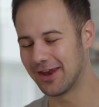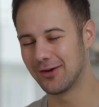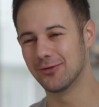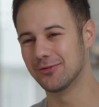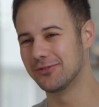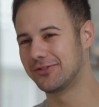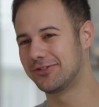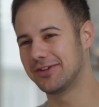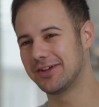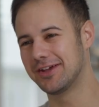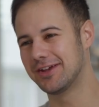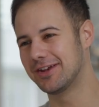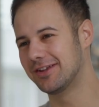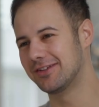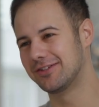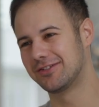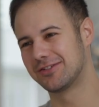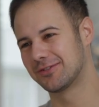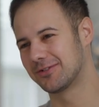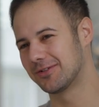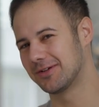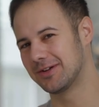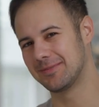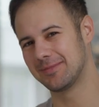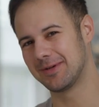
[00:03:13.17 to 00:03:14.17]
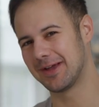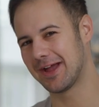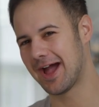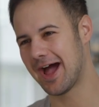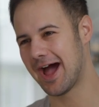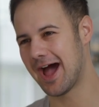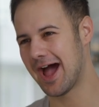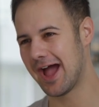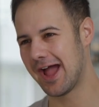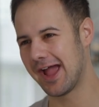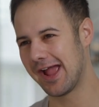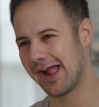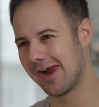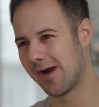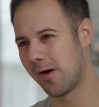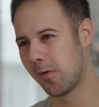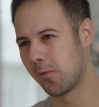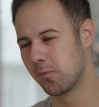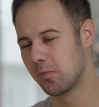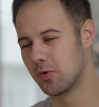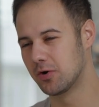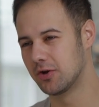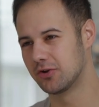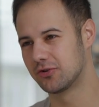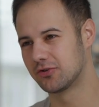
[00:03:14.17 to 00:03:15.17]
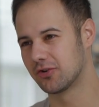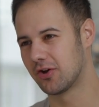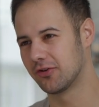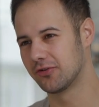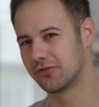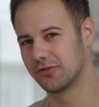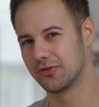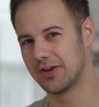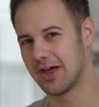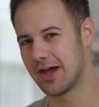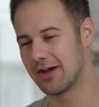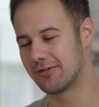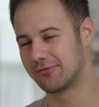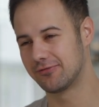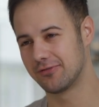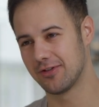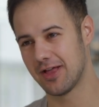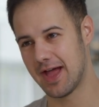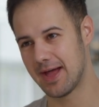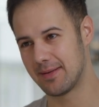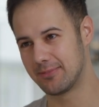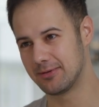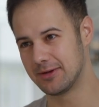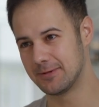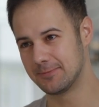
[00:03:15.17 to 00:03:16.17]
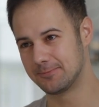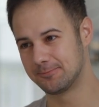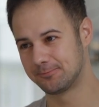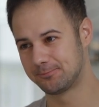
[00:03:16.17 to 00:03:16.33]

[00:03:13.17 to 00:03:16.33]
don't see it as screaming high, but it's also not flabby.